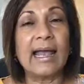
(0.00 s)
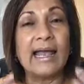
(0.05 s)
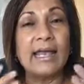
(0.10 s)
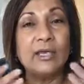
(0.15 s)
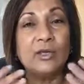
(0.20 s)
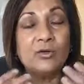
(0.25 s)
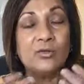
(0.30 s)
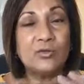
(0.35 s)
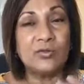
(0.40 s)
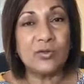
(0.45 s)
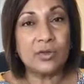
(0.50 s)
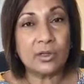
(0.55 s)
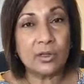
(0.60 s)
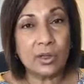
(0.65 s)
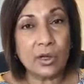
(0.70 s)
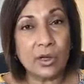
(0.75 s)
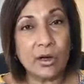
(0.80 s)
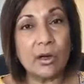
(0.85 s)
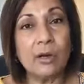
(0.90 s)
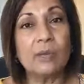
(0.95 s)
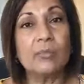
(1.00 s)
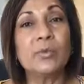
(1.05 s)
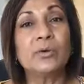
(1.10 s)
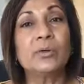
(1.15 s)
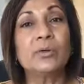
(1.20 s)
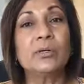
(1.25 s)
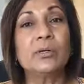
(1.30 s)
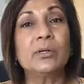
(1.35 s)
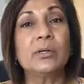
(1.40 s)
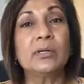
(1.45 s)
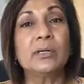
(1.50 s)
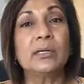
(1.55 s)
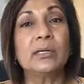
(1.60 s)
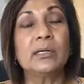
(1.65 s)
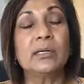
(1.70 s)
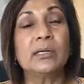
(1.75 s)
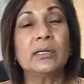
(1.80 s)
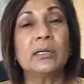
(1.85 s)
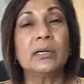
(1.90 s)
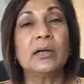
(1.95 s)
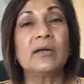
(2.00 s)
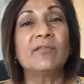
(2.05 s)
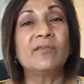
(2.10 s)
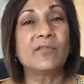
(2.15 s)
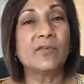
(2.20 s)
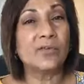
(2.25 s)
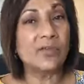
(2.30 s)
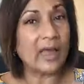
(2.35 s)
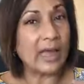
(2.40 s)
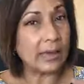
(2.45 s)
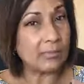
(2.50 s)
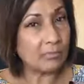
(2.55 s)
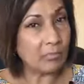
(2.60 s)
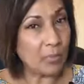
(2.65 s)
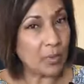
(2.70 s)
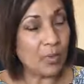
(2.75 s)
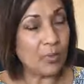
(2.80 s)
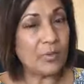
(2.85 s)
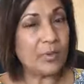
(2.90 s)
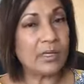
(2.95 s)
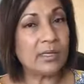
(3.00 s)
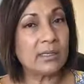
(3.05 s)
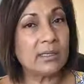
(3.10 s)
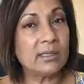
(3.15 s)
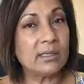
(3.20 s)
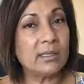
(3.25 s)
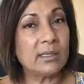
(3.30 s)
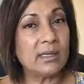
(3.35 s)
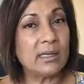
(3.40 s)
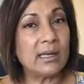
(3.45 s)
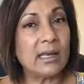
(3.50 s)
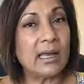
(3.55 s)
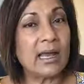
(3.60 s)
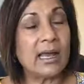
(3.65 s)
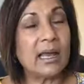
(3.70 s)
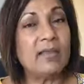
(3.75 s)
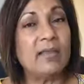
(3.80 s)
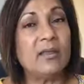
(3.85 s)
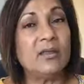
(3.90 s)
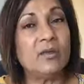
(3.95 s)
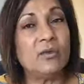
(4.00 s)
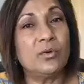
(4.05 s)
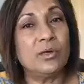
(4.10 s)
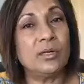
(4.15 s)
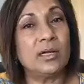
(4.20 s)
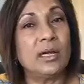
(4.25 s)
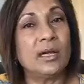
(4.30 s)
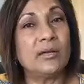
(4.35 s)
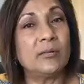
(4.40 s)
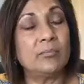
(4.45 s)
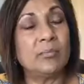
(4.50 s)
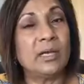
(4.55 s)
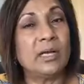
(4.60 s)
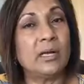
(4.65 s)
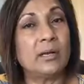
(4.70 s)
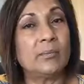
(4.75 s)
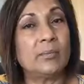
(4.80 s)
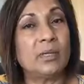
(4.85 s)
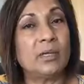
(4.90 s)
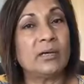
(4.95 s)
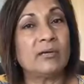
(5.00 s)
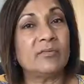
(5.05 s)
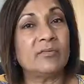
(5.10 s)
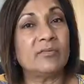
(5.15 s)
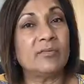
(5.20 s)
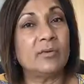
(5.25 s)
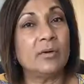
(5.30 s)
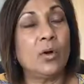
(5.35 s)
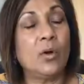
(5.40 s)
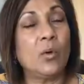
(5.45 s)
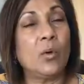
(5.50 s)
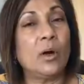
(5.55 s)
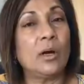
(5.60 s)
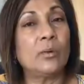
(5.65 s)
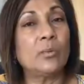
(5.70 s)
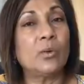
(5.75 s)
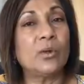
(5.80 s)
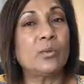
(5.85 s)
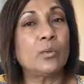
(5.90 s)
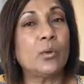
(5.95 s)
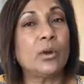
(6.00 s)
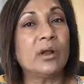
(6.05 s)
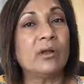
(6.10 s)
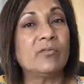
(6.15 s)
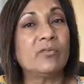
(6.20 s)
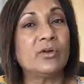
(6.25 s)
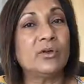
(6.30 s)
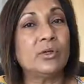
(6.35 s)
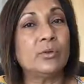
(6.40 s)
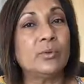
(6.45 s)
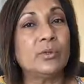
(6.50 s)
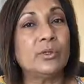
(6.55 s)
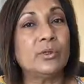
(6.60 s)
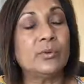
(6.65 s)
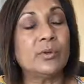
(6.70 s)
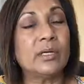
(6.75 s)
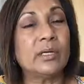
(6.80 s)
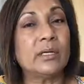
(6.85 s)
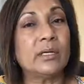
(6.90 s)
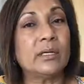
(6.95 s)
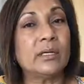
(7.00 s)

You'll feel calmer for that moment, and then you can kind of pick up life, go on with whatever you were doing.